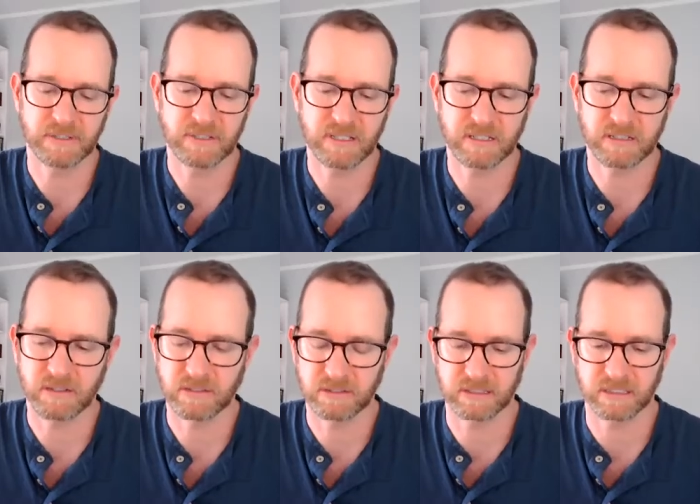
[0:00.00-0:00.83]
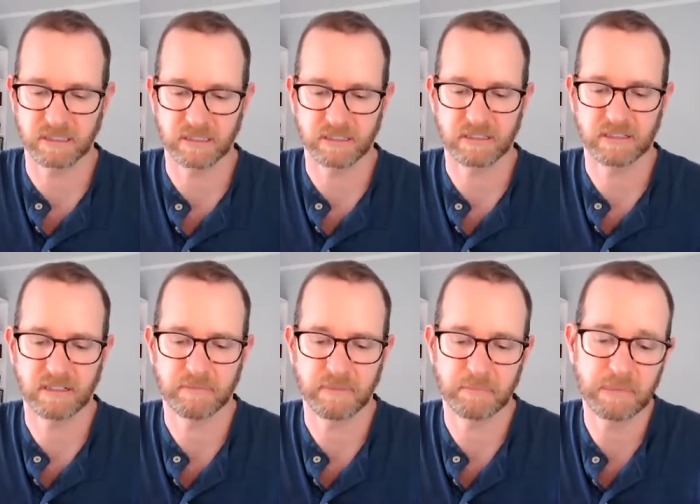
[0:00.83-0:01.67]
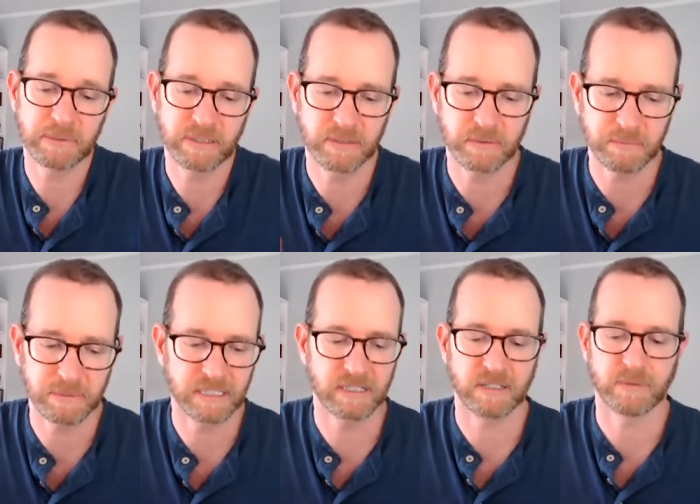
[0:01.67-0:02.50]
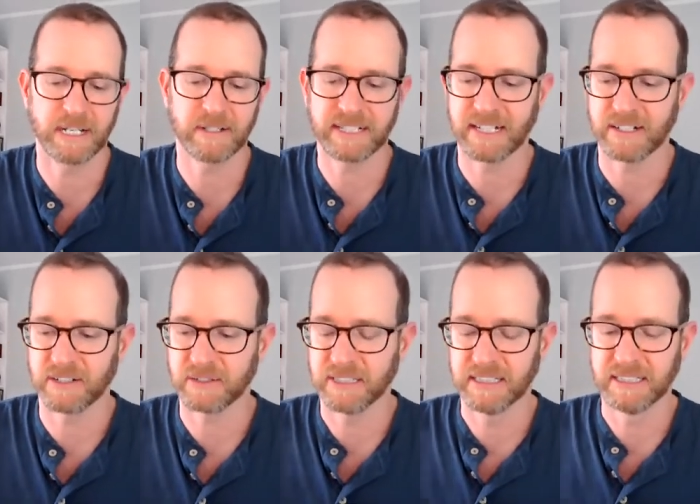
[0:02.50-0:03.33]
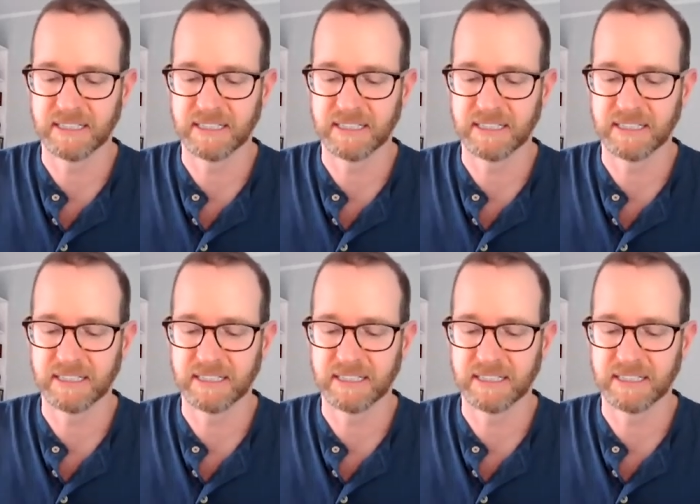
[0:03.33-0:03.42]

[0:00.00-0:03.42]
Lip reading: what you said earlier. Maybe you could repeat it around how